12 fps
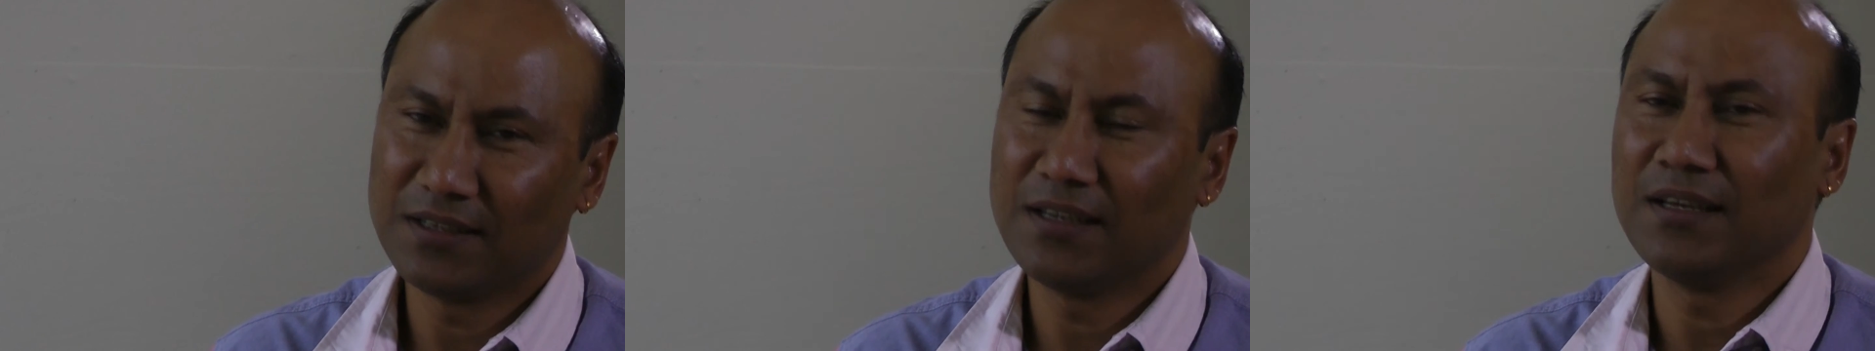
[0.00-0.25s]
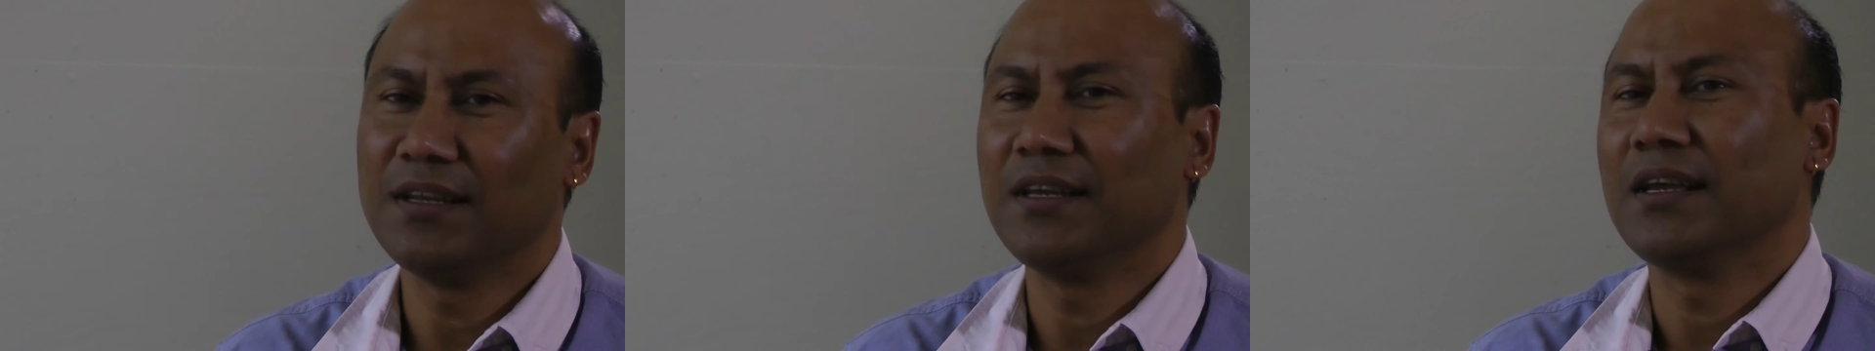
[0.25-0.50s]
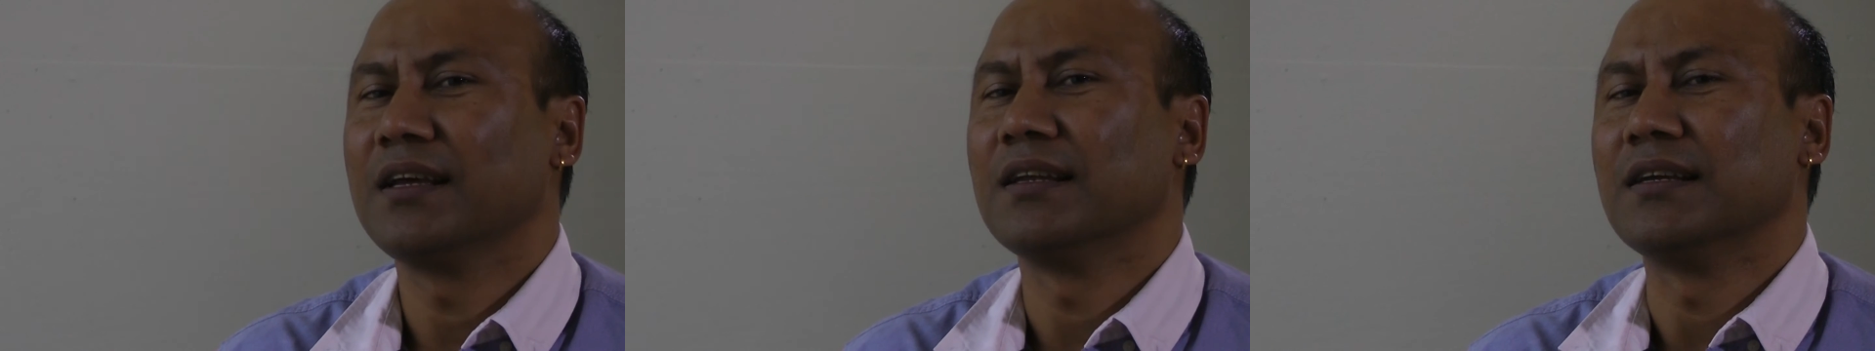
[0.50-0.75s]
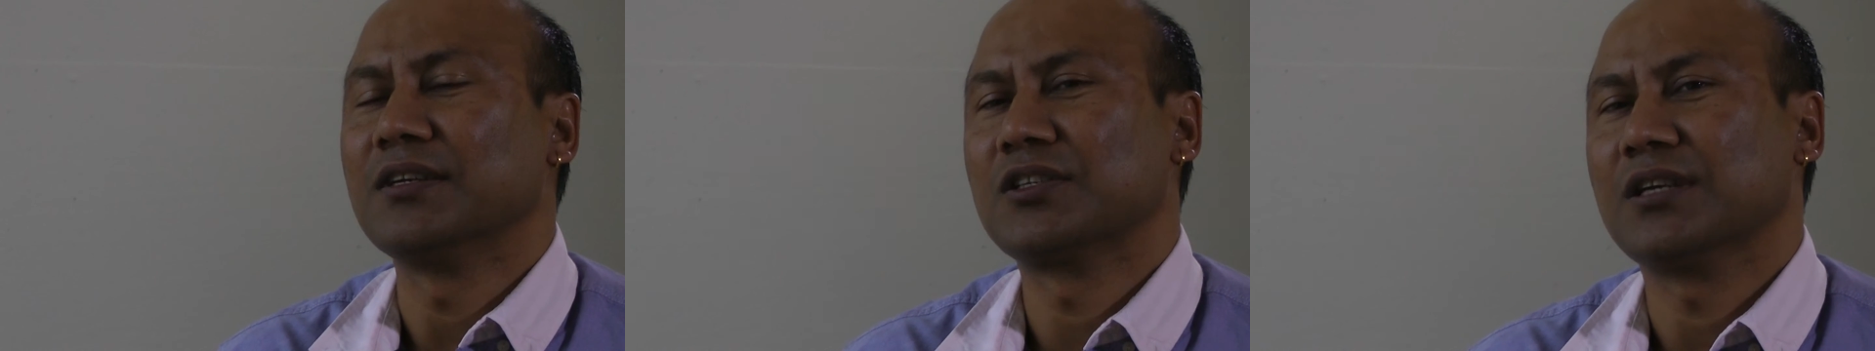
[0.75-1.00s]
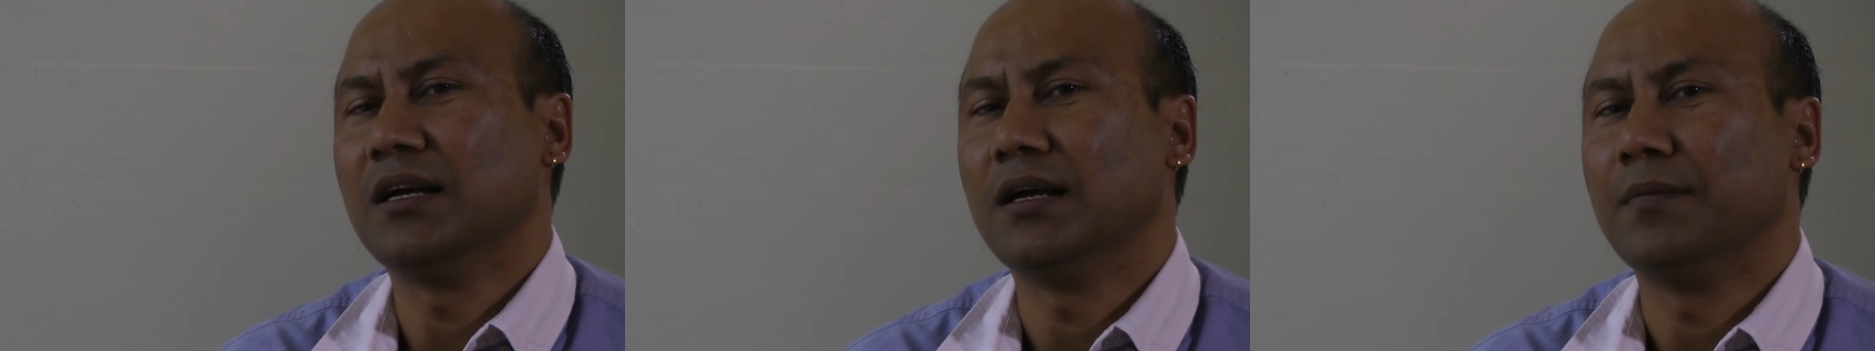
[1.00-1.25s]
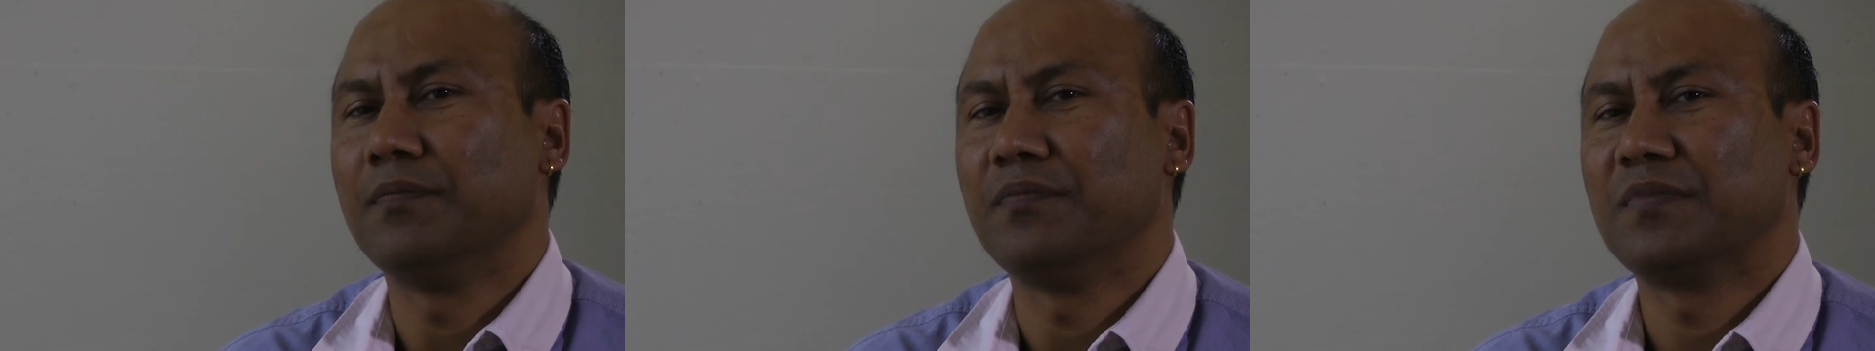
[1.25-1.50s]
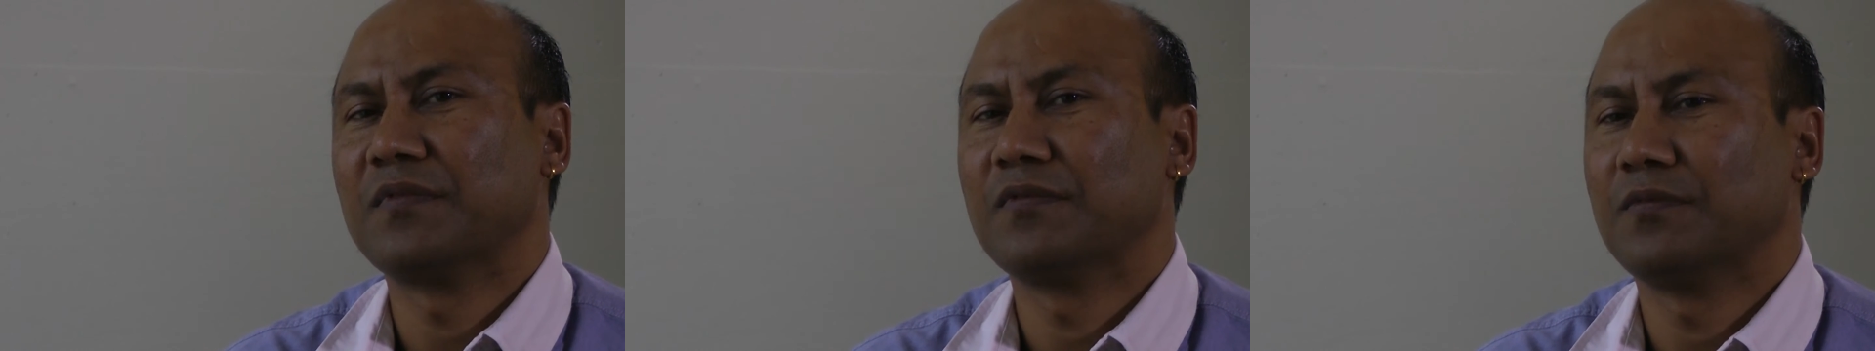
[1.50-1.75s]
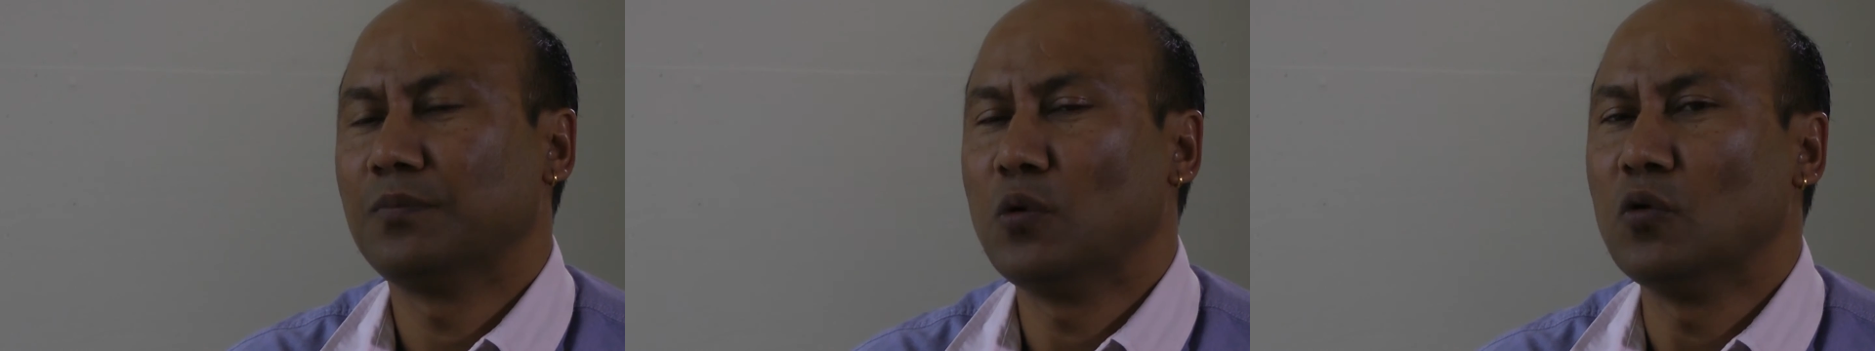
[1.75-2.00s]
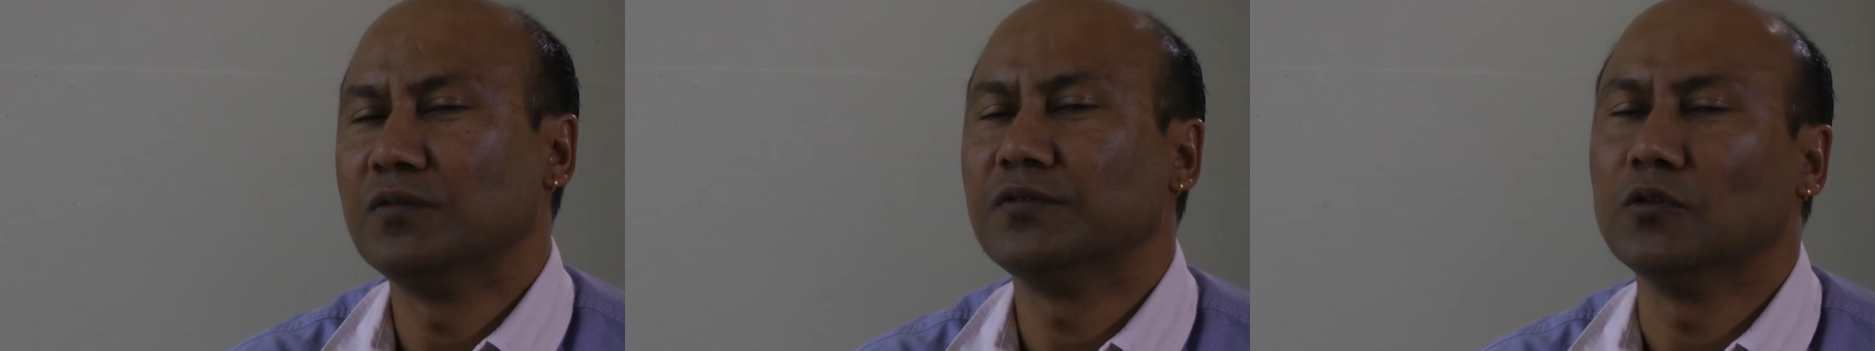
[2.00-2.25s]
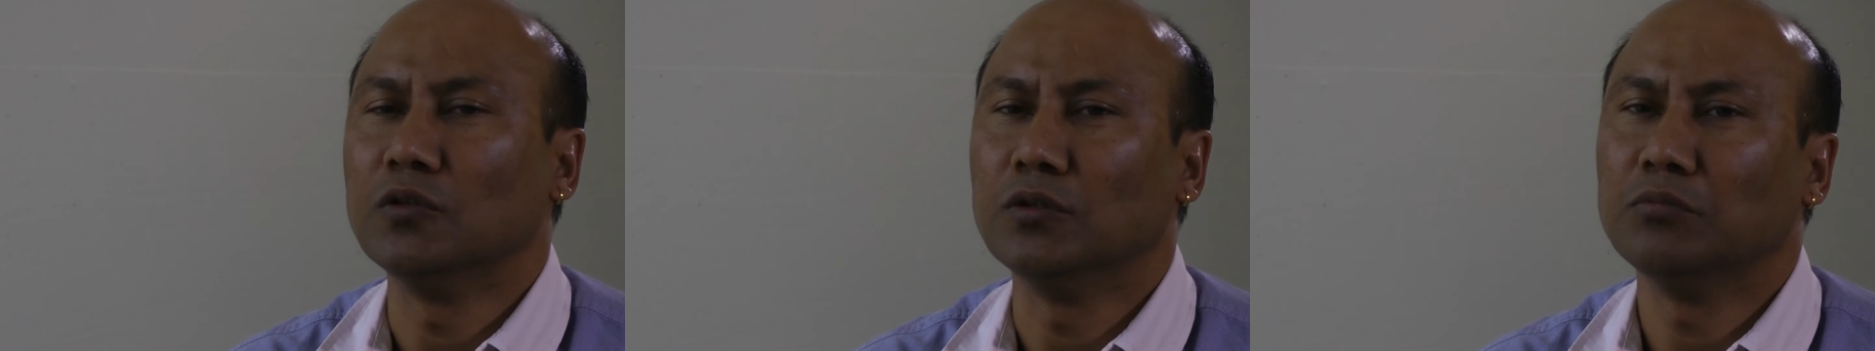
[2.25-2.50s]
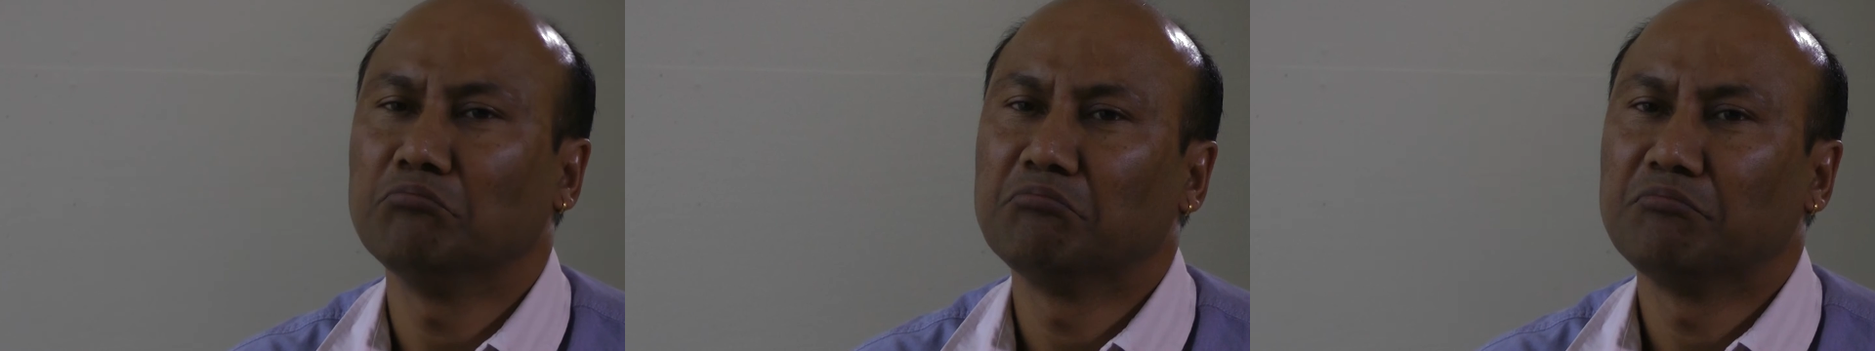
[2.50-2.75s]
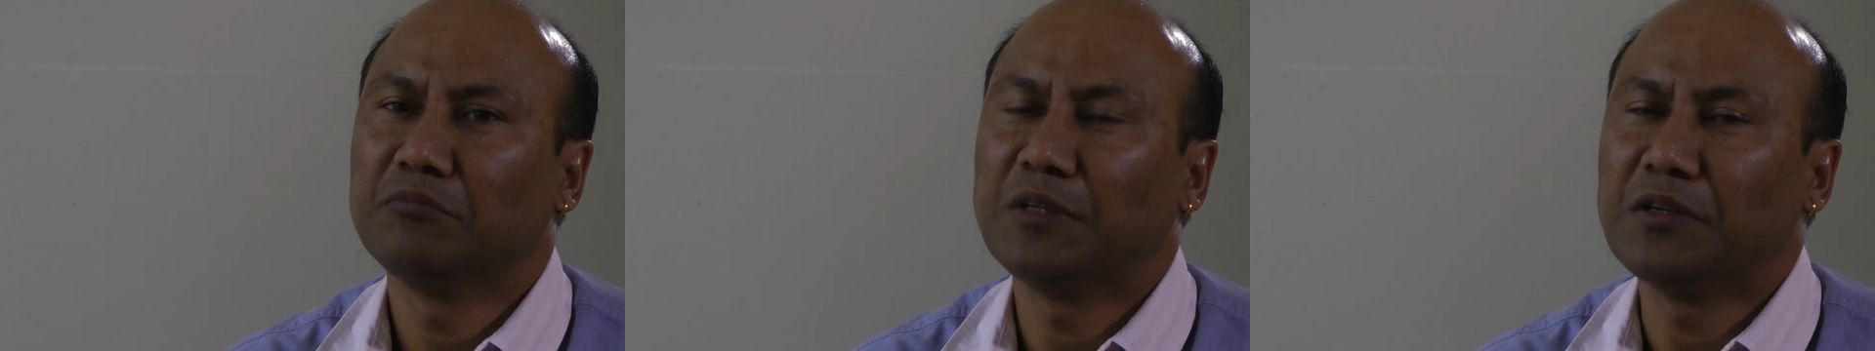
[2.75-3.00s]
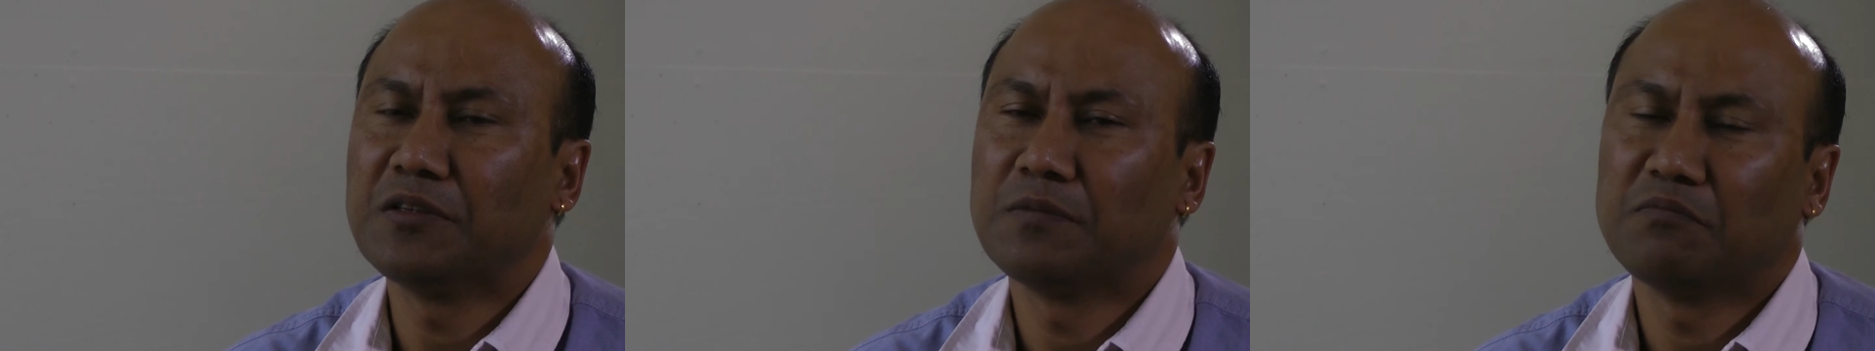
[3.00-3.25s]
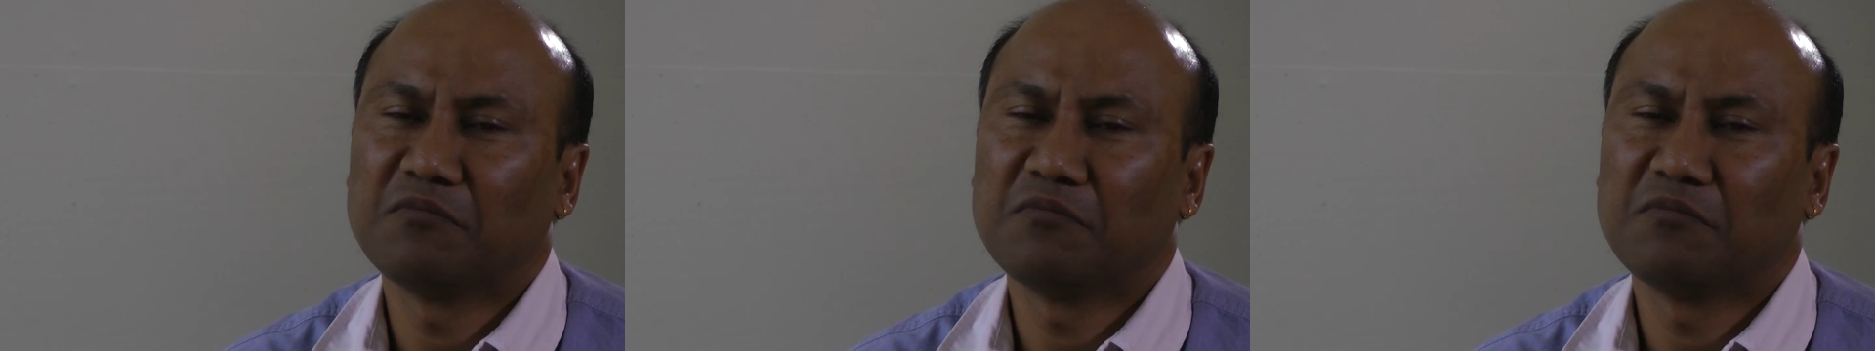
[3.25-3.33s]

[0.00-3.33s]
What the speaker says: learning English more for, you know,